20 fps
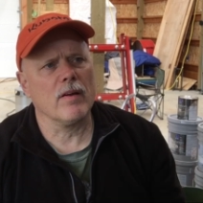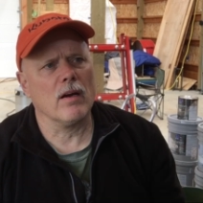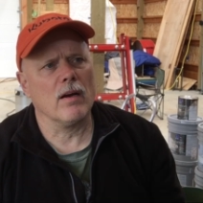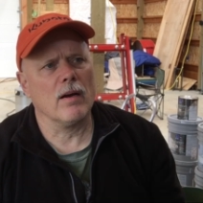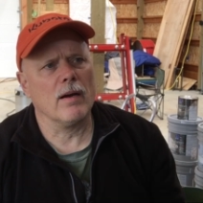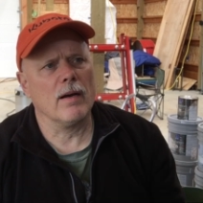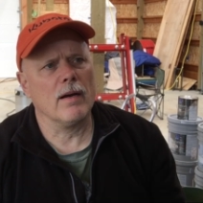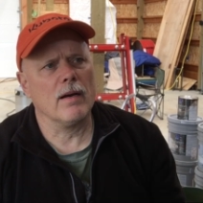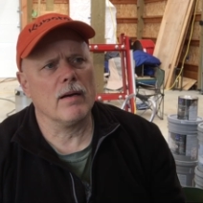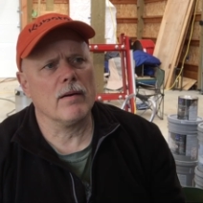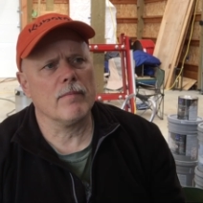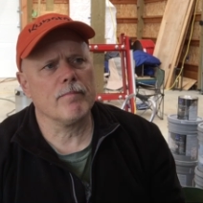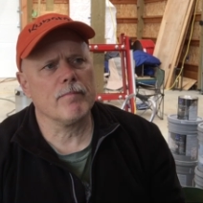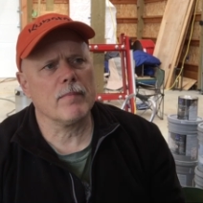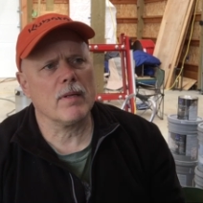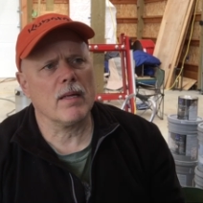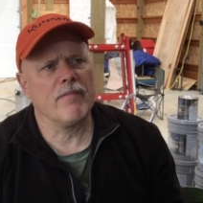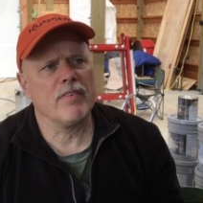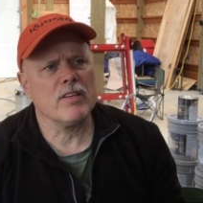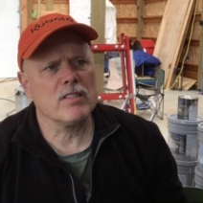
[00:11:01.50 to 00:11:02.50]
uh,
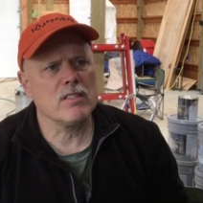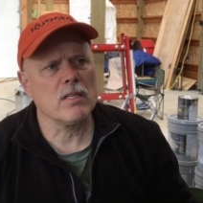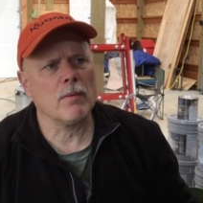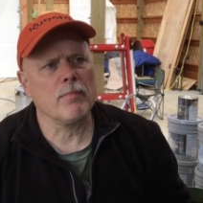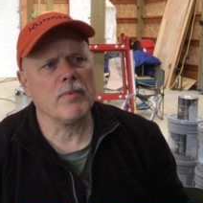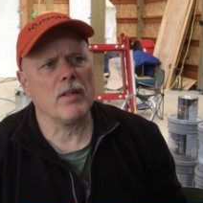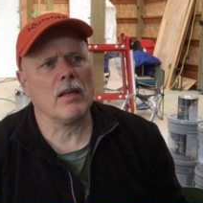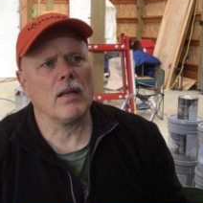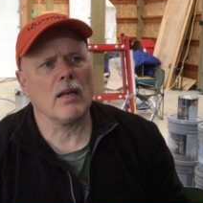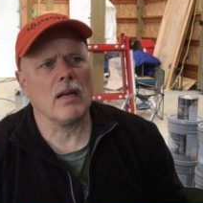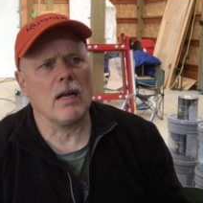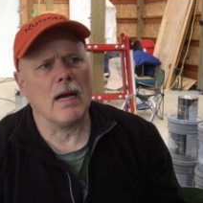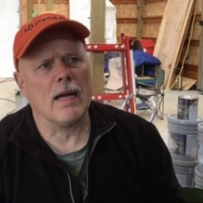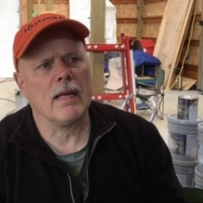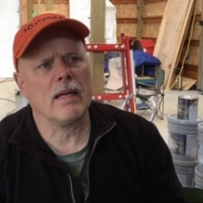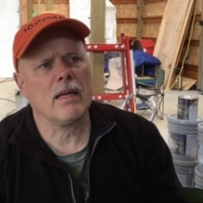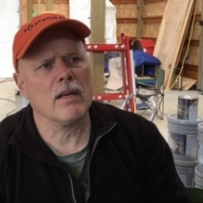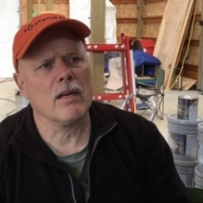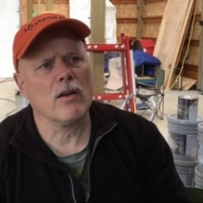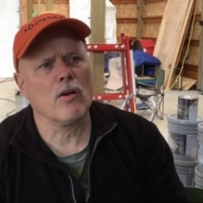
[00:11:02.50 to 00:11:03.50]
if it's something that I
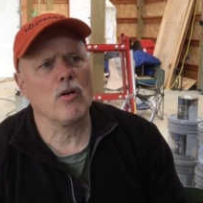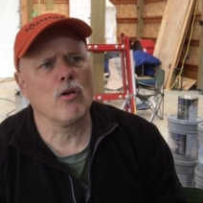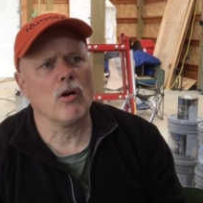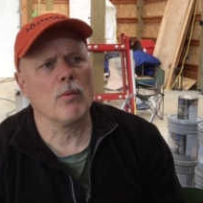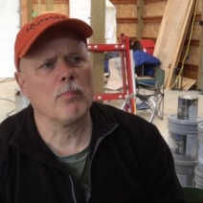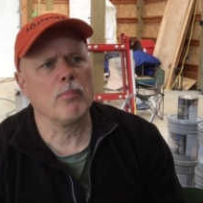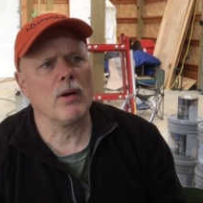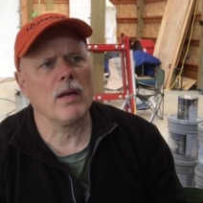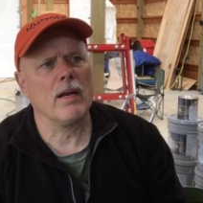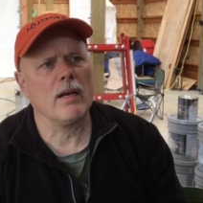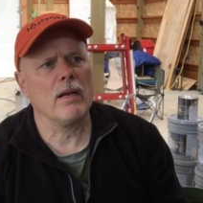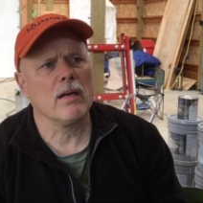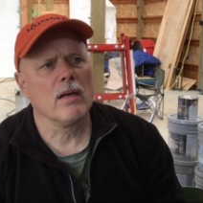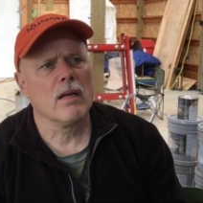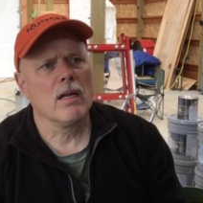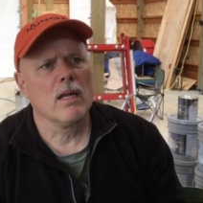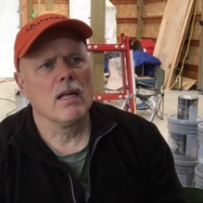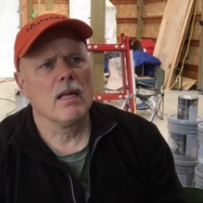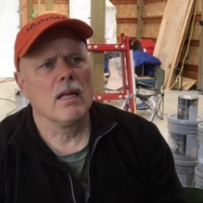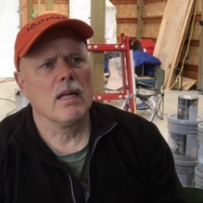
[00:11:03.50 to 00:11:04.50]
can incorporate
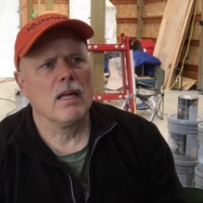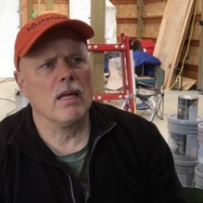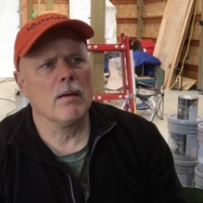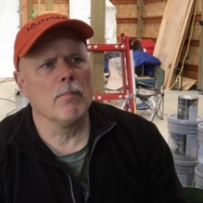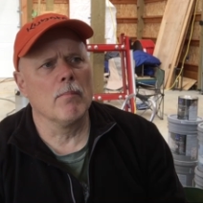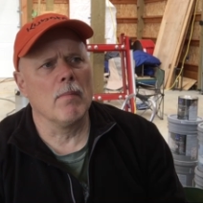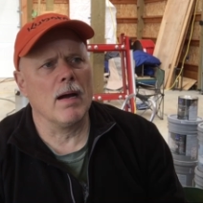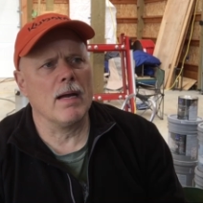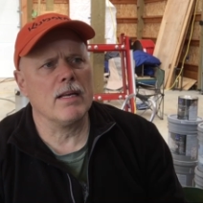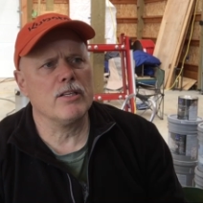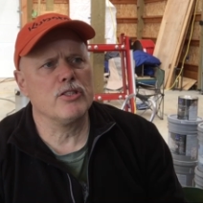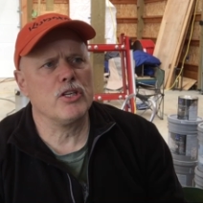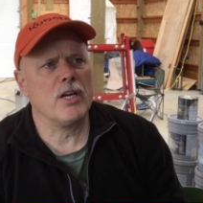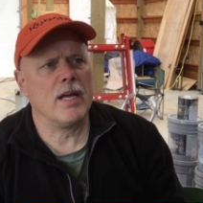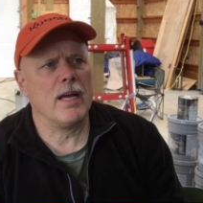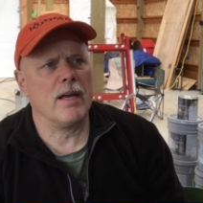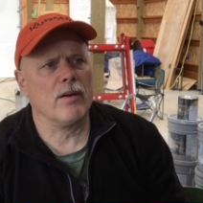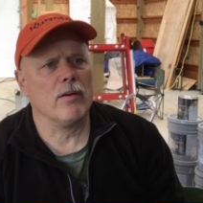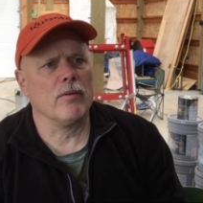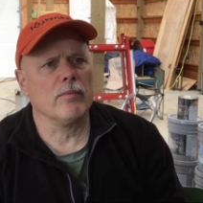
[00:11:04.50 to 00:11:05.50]
in my
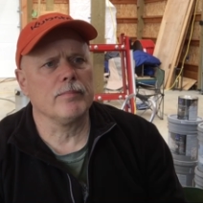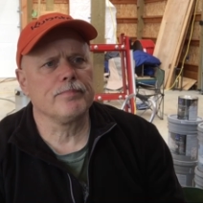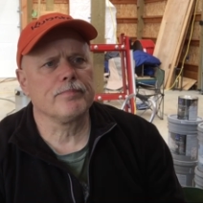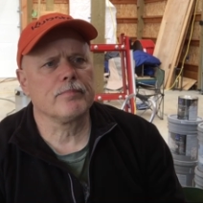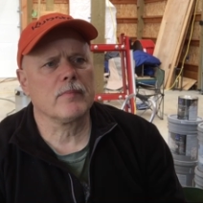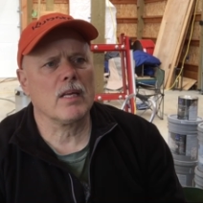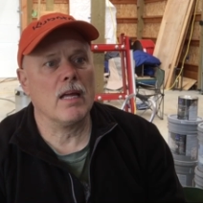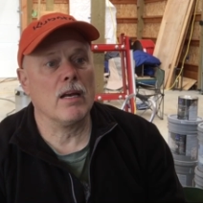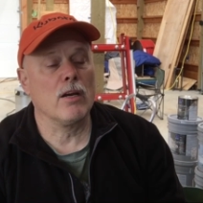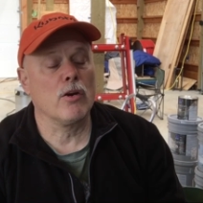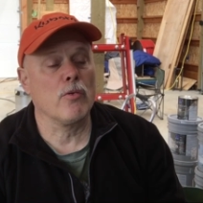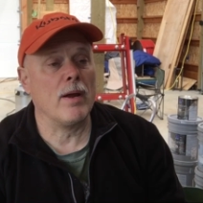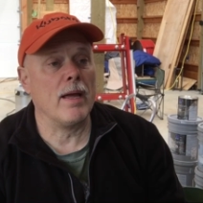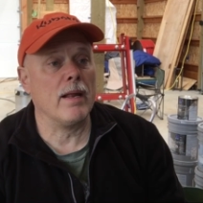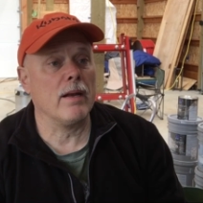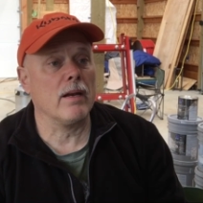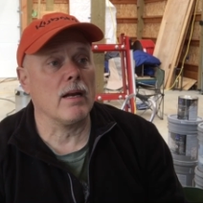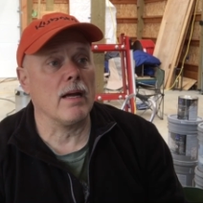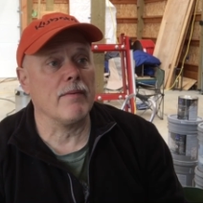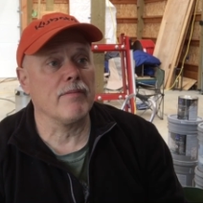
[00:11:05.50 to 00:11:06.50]
channel. And
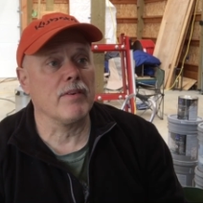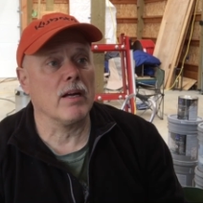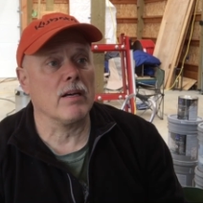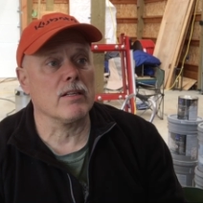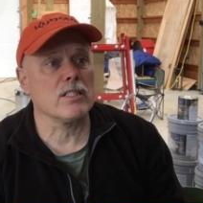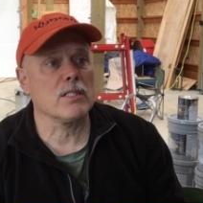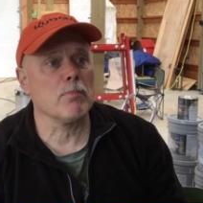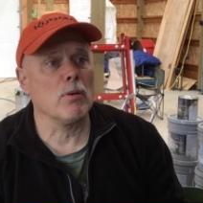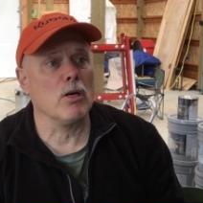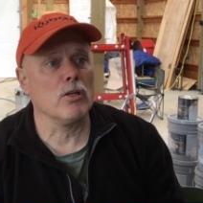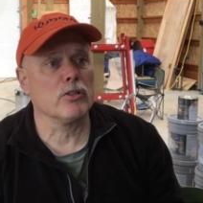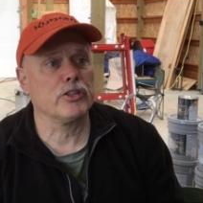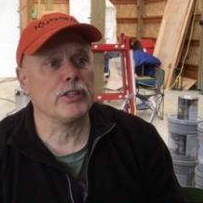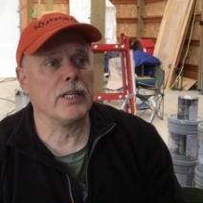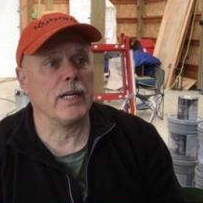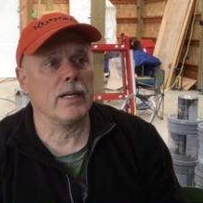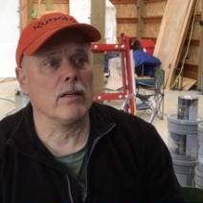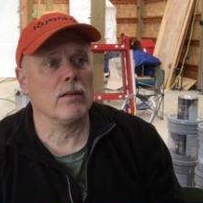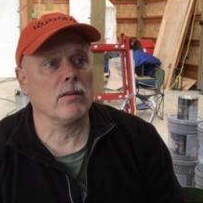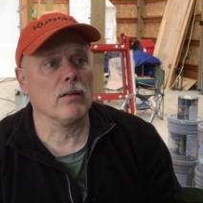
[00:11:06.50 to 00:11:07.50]
granted, I've got a small
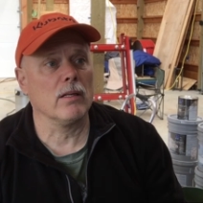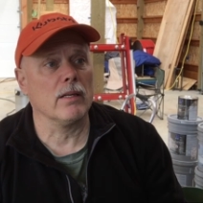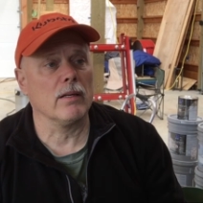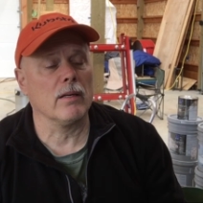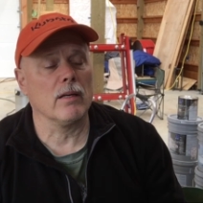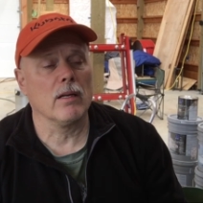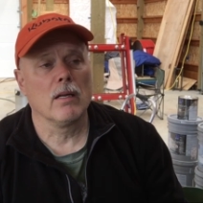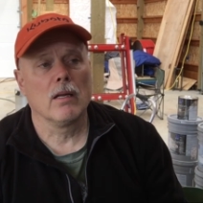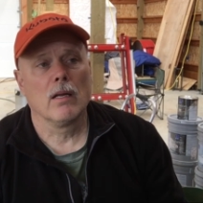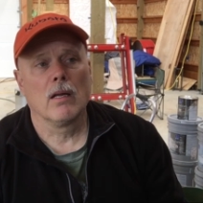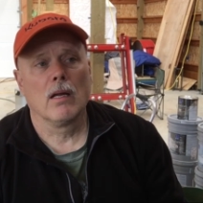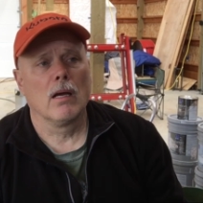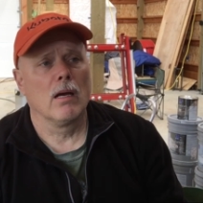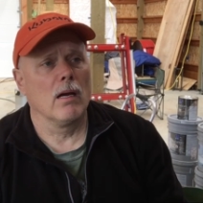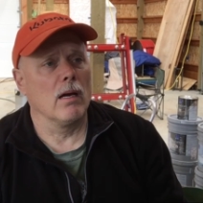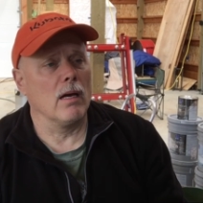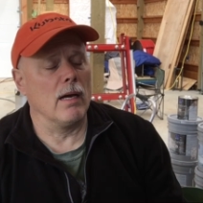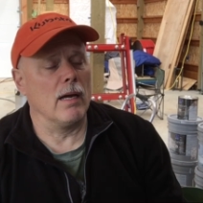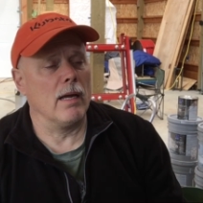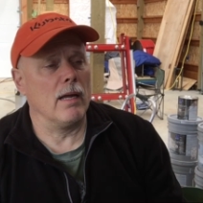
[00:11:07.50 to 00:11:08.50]
channel and
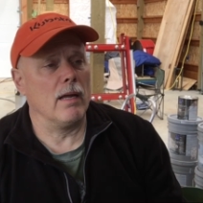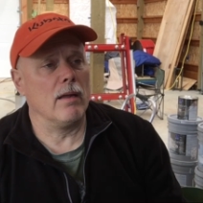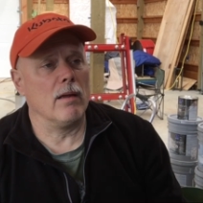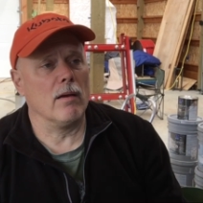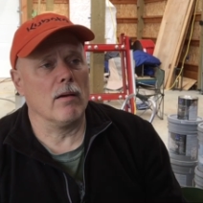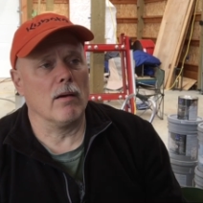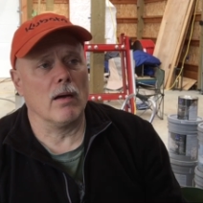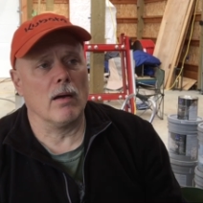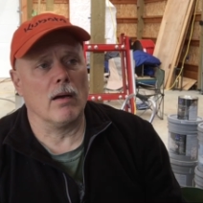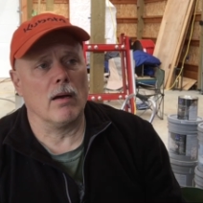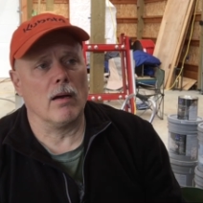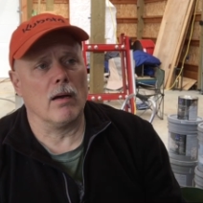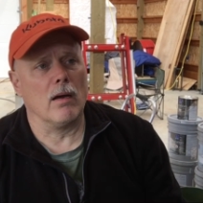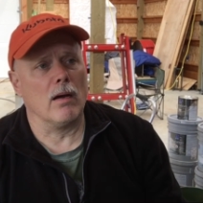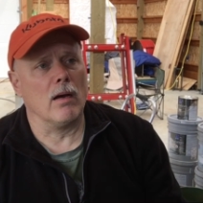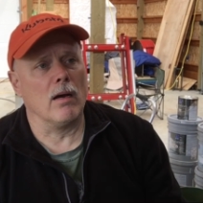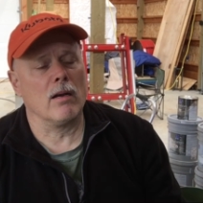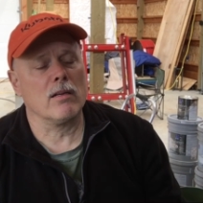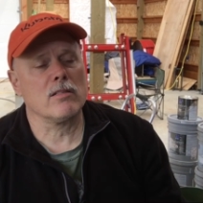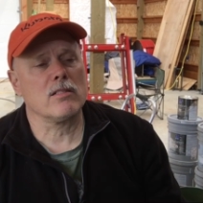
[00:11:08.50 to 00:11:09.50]
I
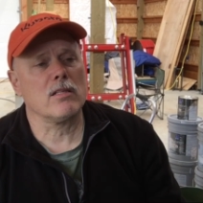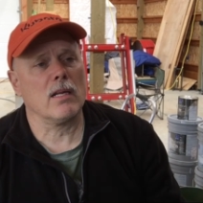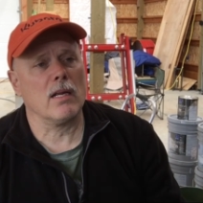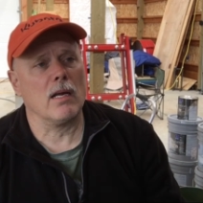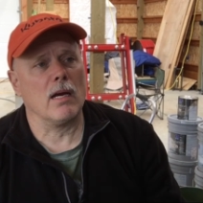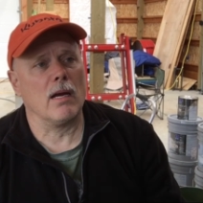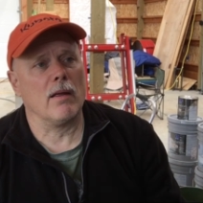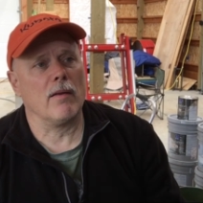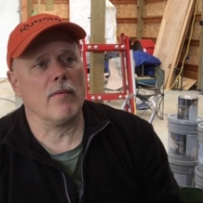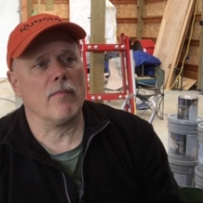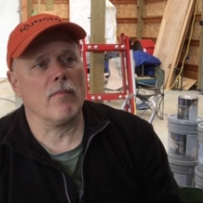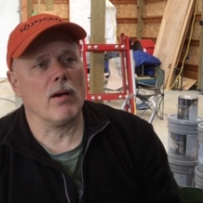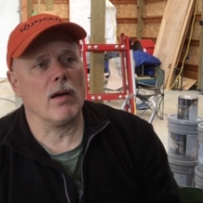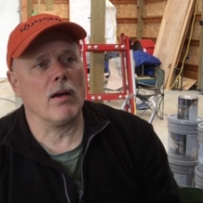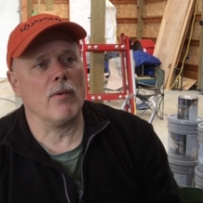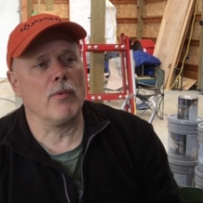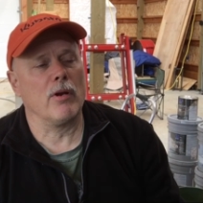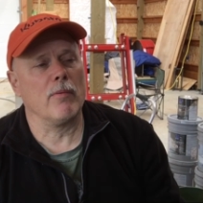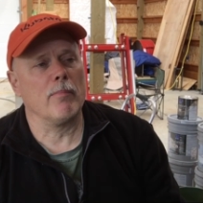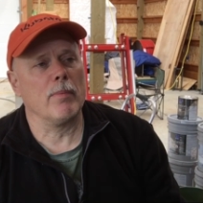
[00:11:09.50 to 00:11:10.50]
honestly, I, I
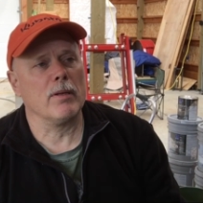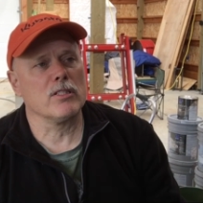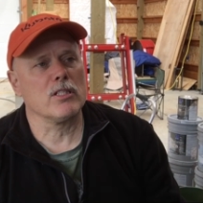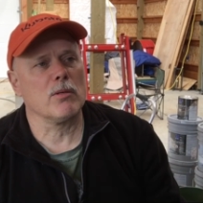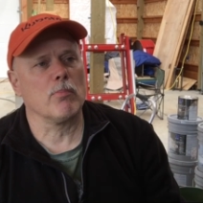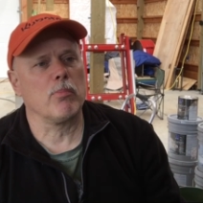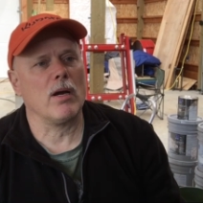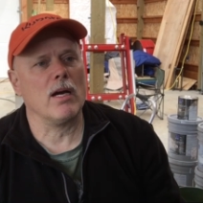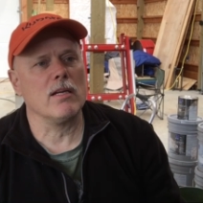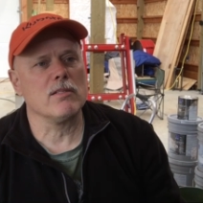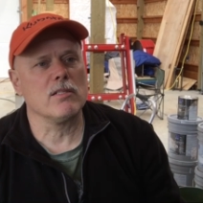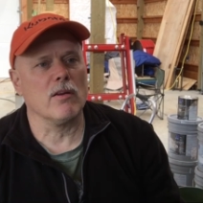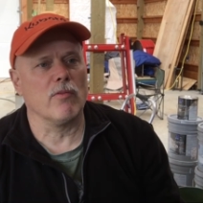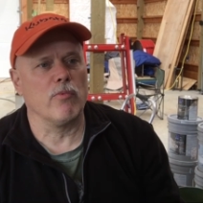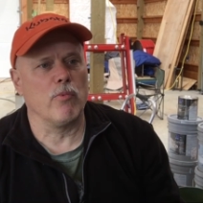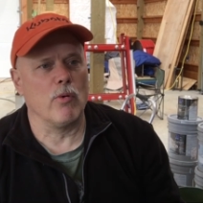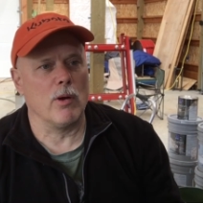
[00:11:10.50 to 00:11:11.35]
would have been surprised if